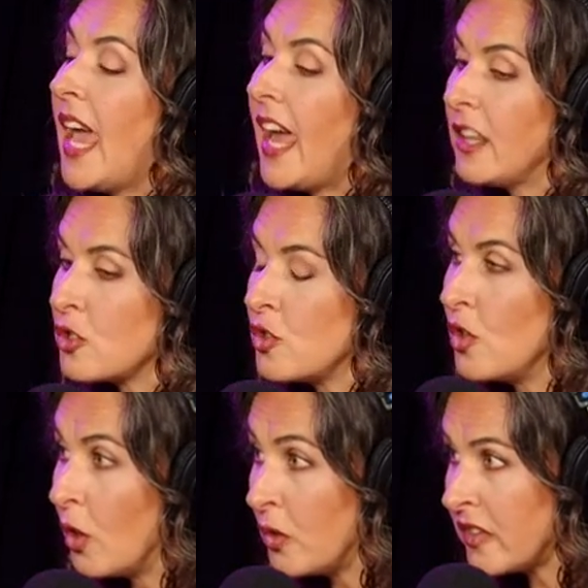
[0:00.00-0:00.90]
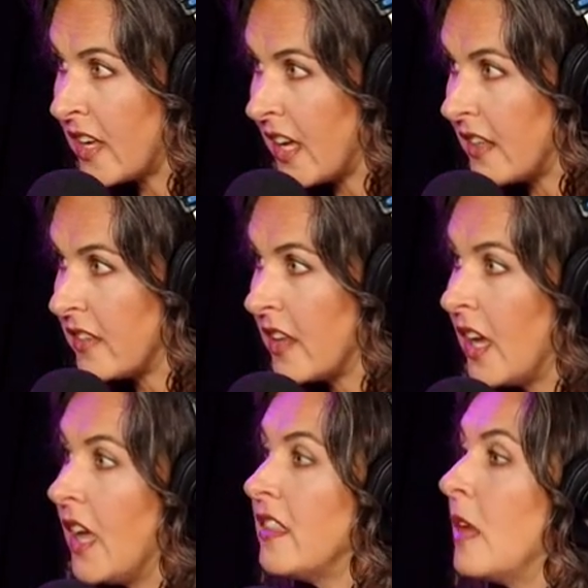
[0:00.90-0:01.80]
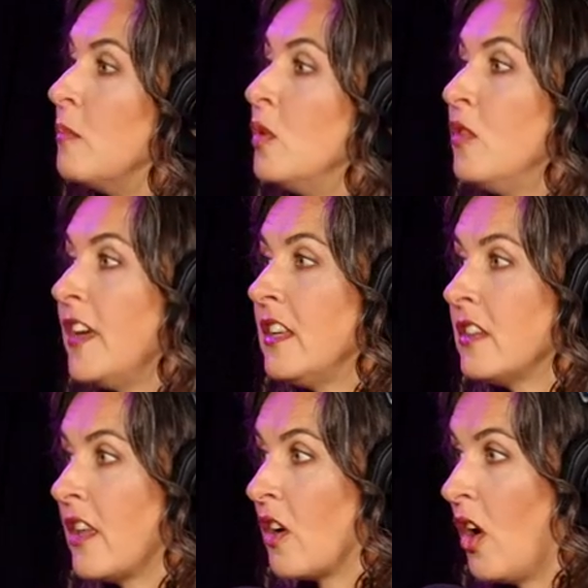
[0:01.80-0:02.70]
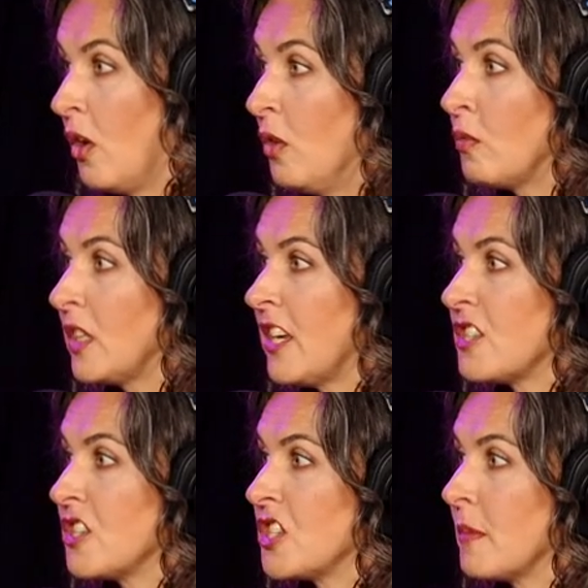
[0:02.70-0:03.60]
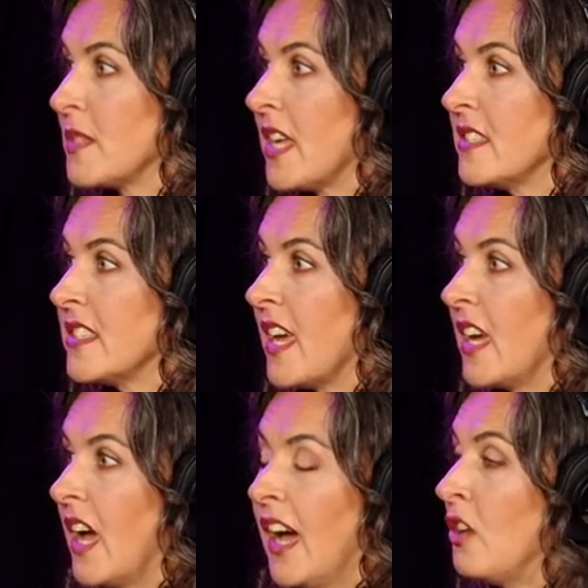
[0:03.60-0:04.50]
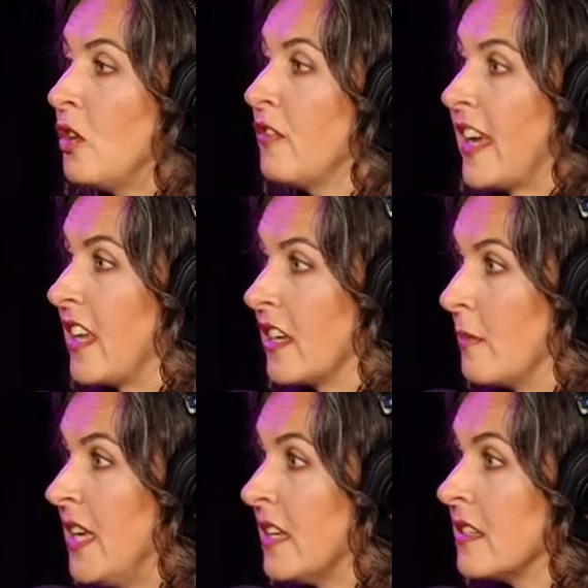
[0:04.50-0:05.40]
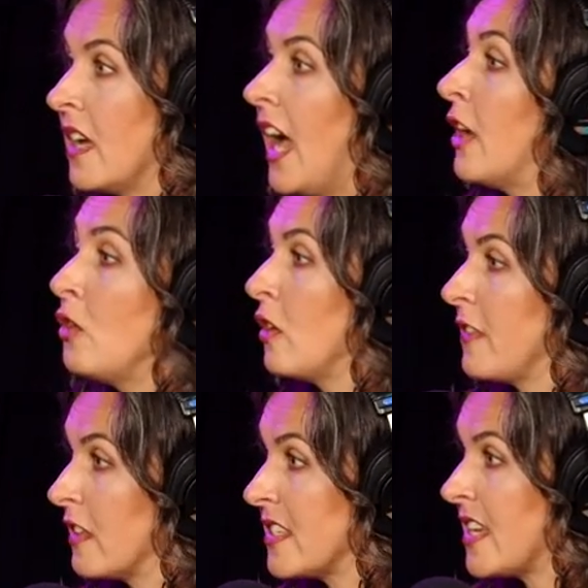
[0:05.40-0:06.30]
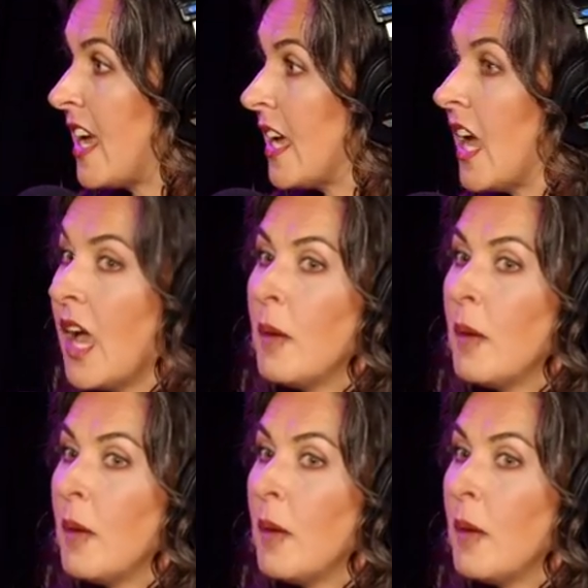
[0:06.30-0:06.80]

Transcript: And it's those kids that move into their own relationships and say, I don't know if I can commit. I don't know if they'll stay.